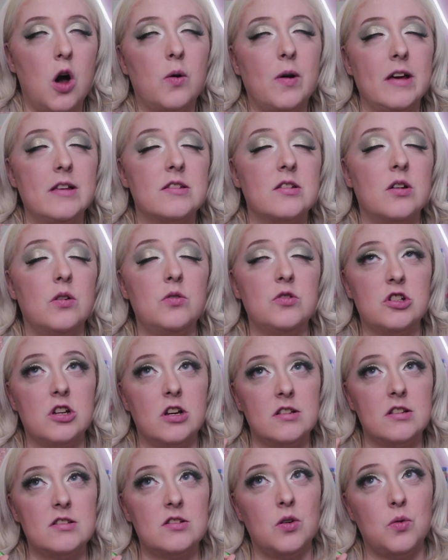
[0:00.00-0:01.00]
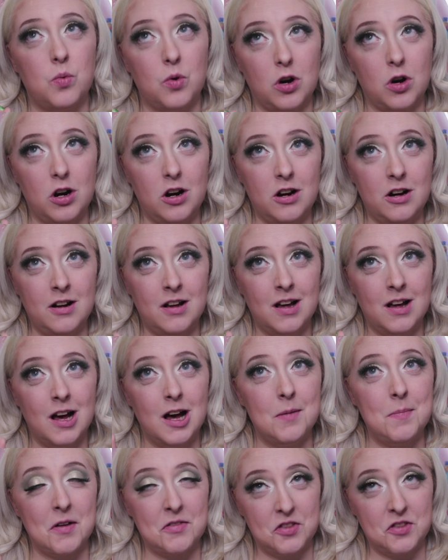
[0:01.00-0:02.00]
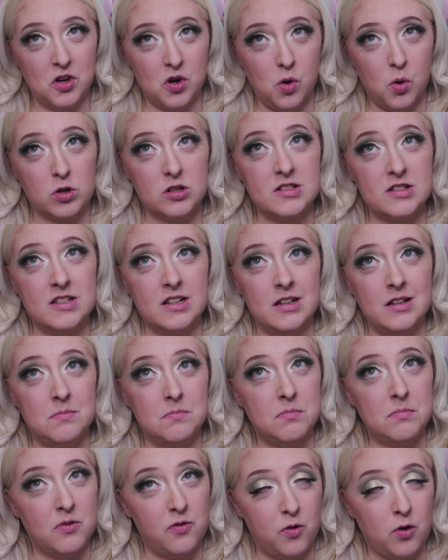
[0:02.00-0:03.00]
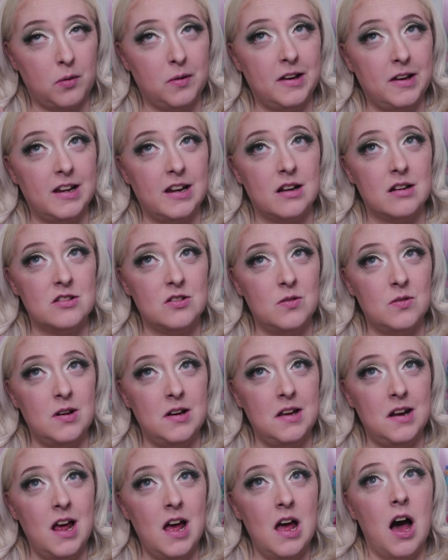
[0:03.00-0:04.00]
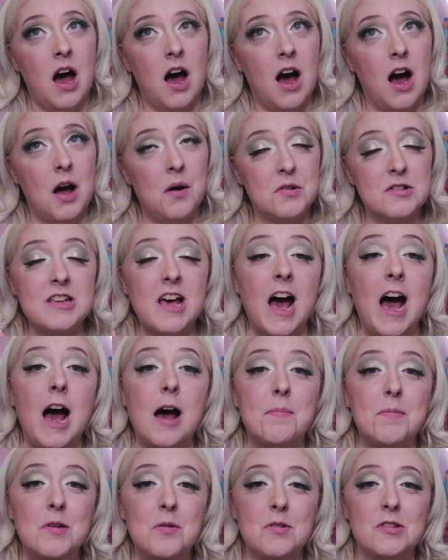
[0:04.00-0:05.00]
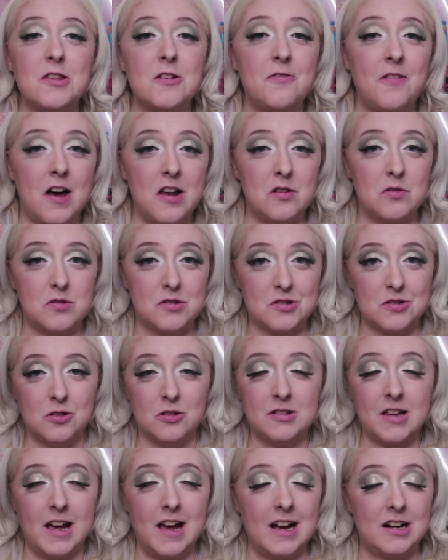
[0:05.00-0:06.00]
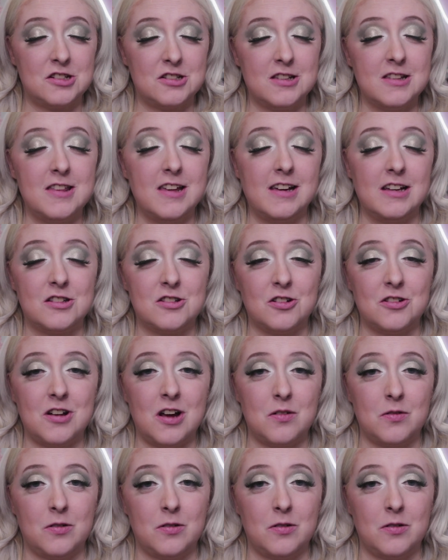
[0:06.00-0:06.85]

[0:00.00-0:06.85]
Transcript: so just a word about the corset before we get into it. I was happy with the final result. I actually think it turned out really